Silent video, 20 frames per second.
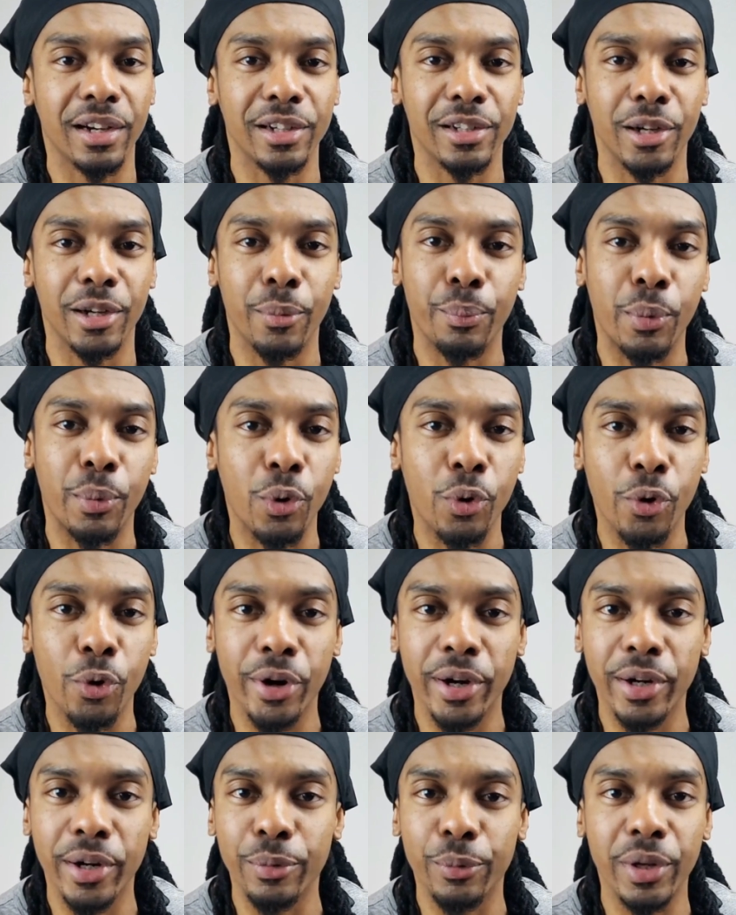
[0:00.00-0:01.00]

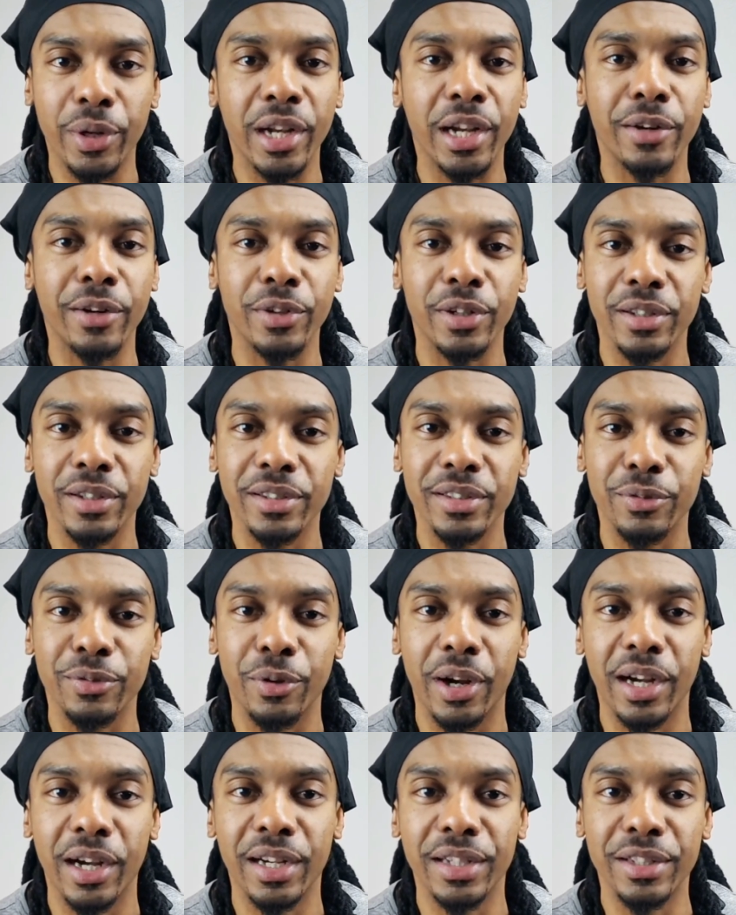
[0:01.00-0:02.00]
bored, whatever,
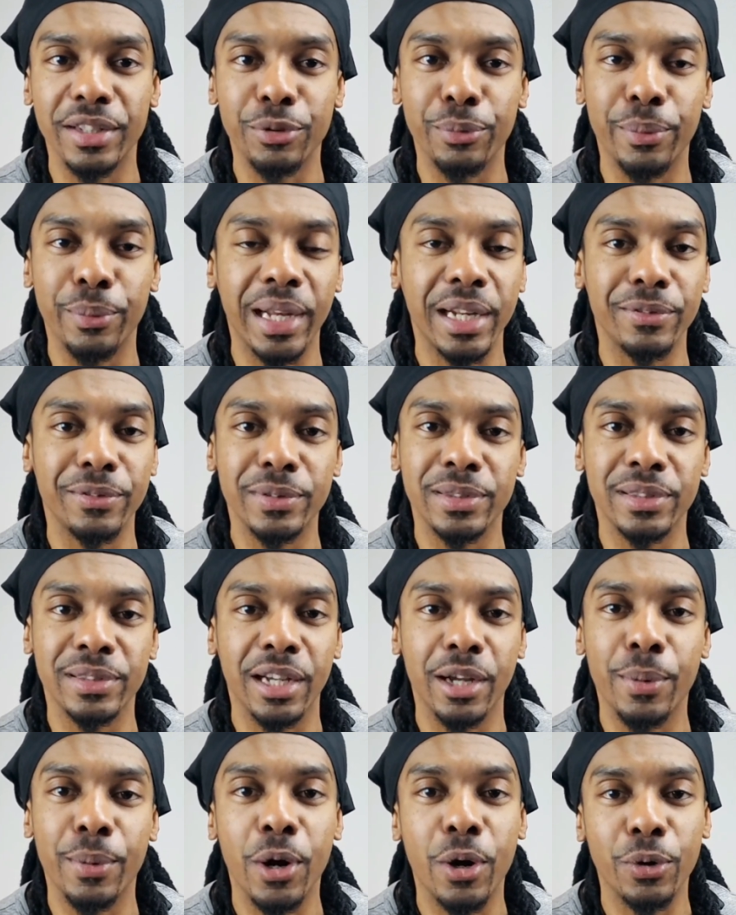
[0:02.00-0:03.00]
right? You might even say
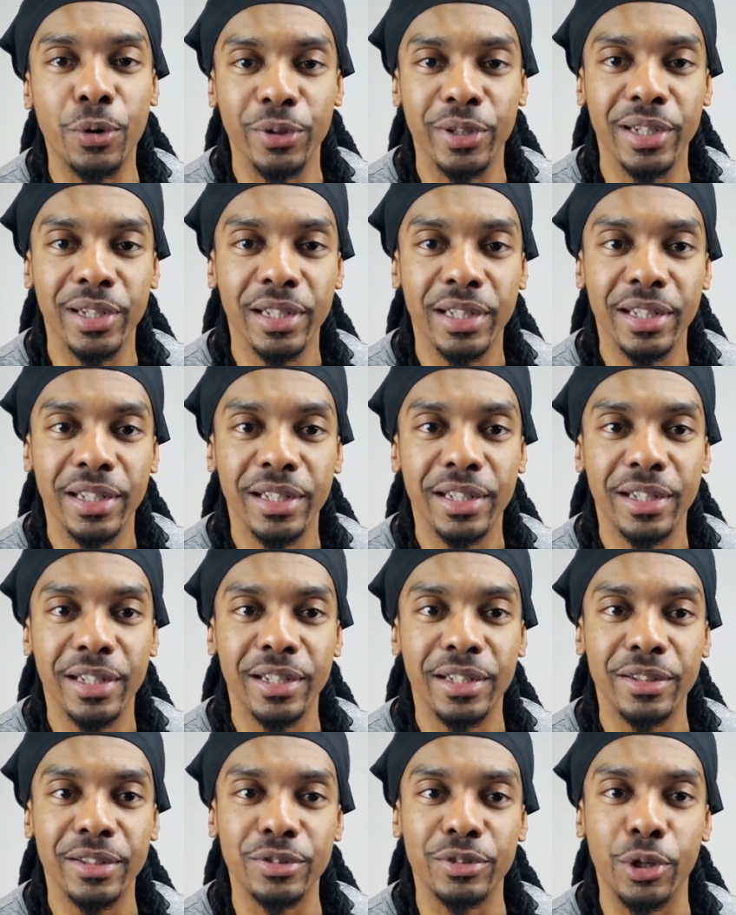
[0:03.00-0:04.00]
I'm hungry.
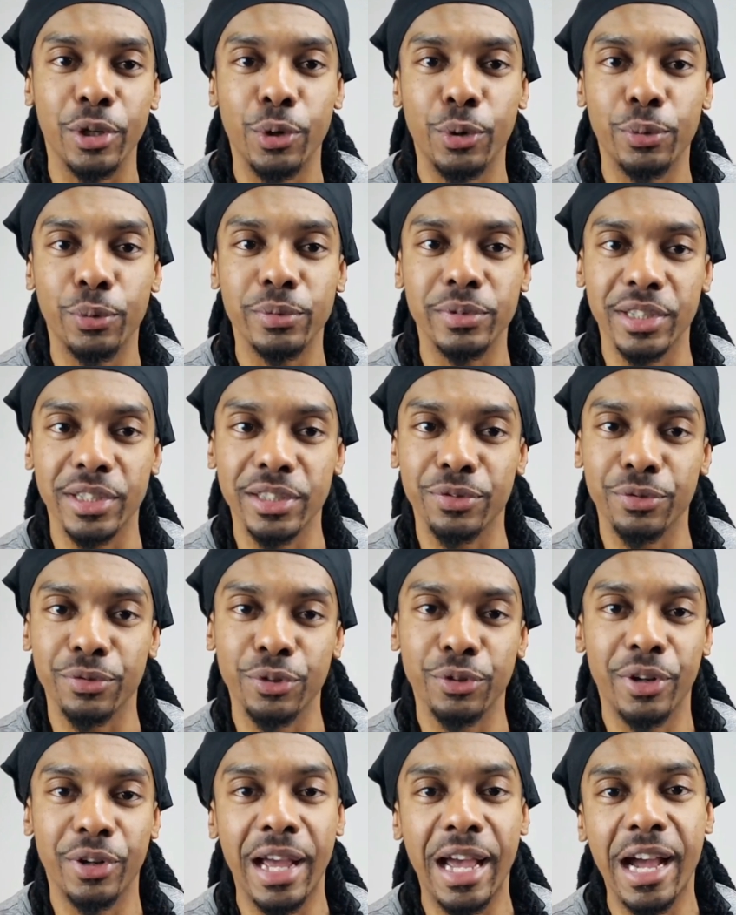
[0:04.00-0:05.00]
So just for
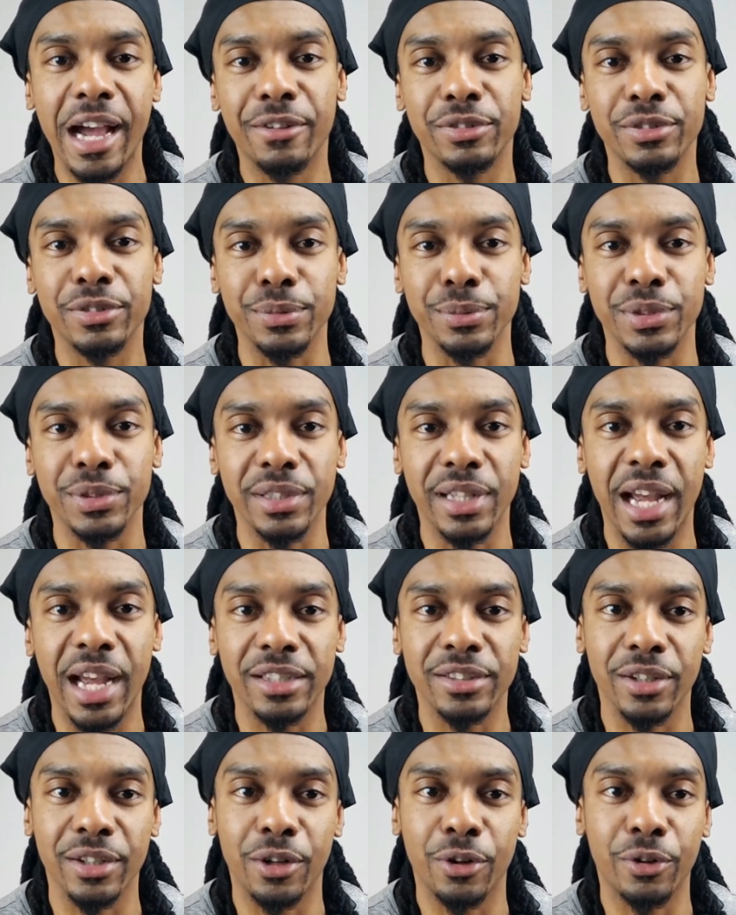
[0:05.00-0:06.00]
you to have some
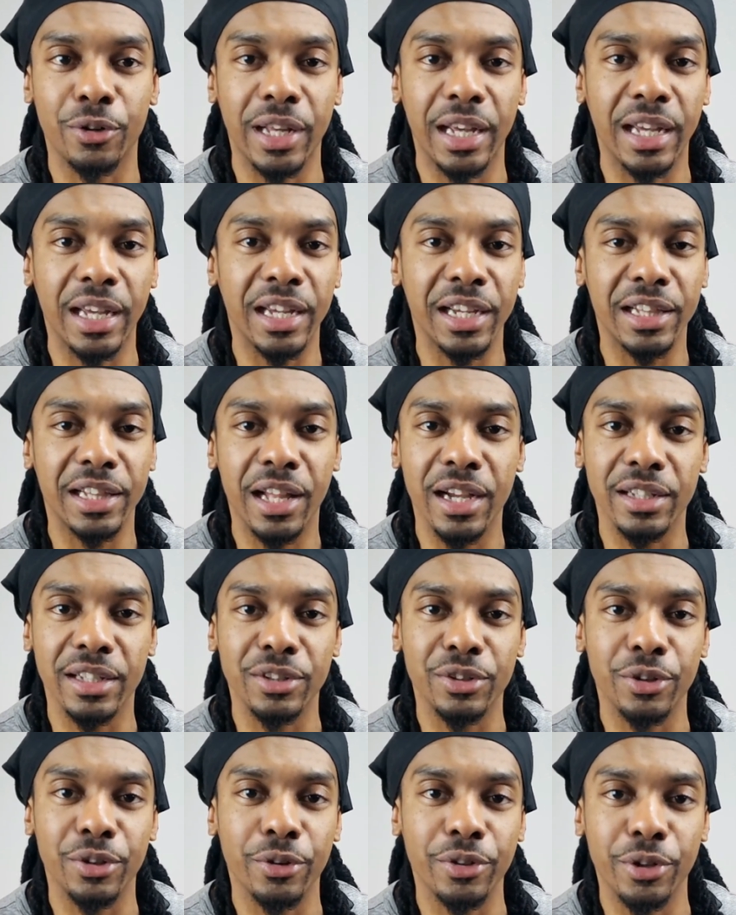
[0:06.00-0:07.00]
snacks on hand, like
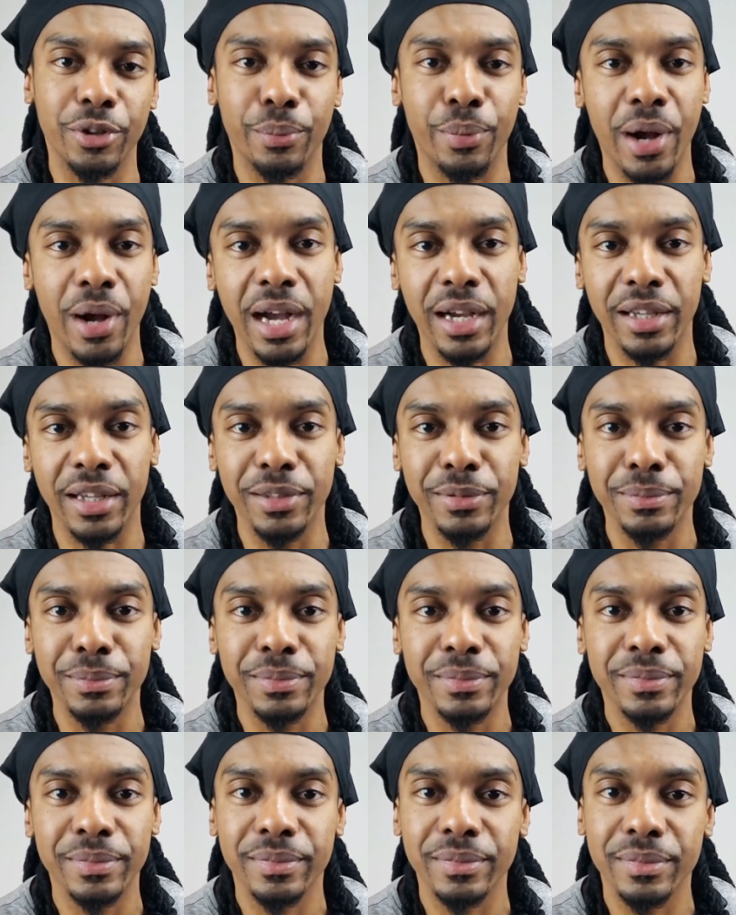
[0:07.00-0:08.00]
in your pocket,
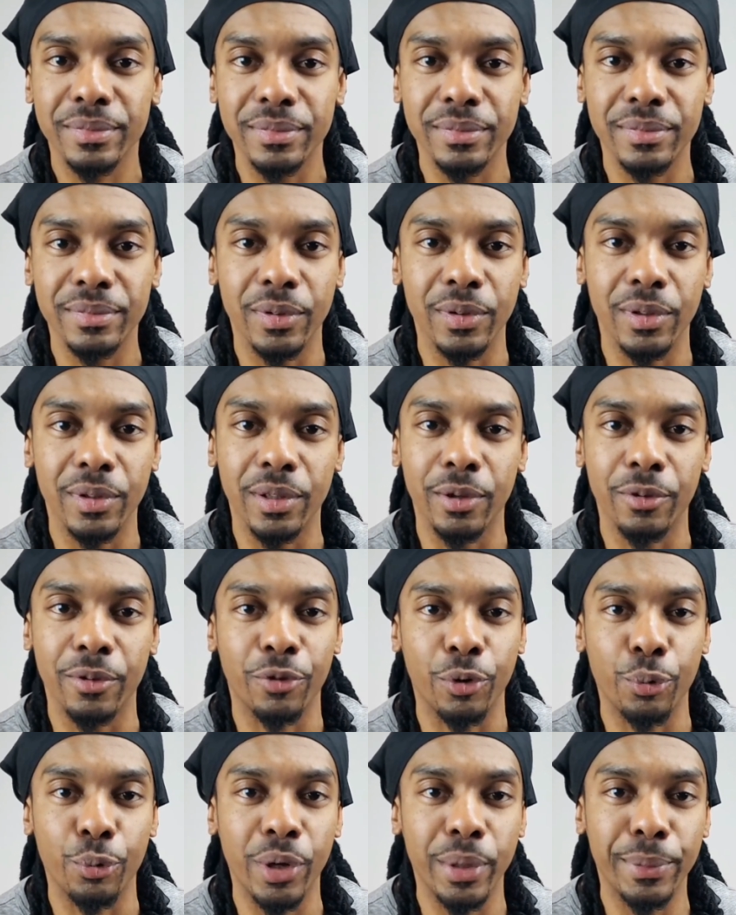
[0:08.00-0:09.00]

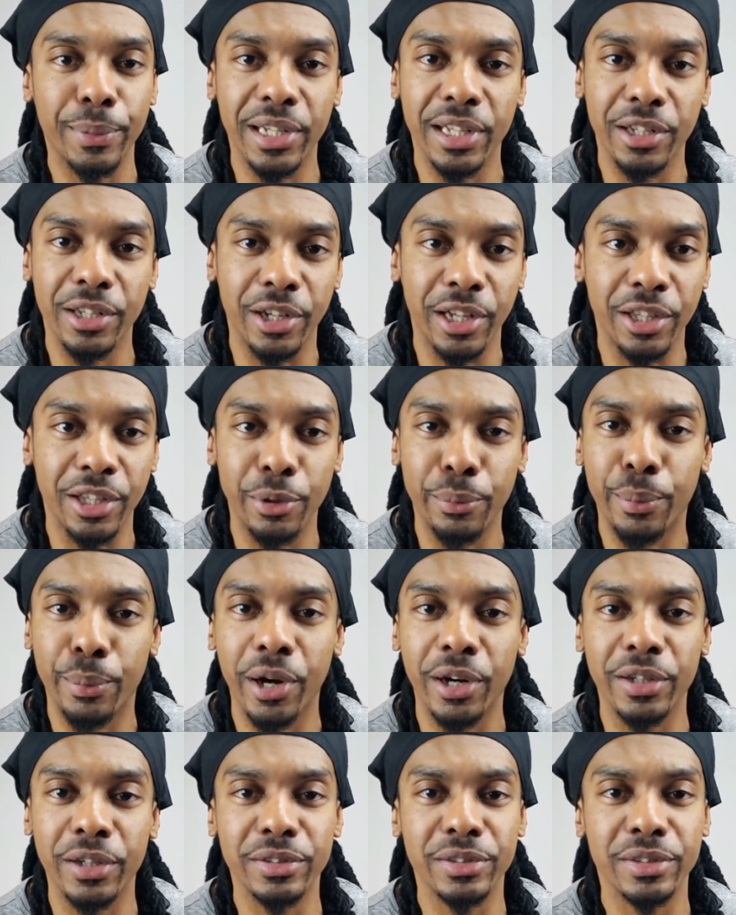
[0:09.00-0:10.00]
for women in your
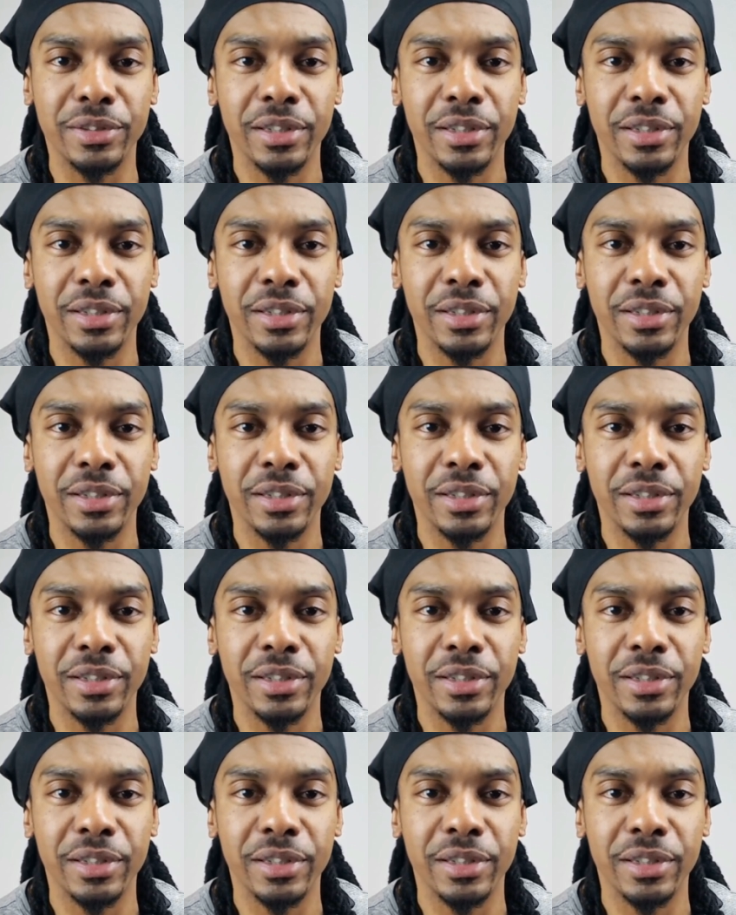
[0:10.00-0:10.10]
purse,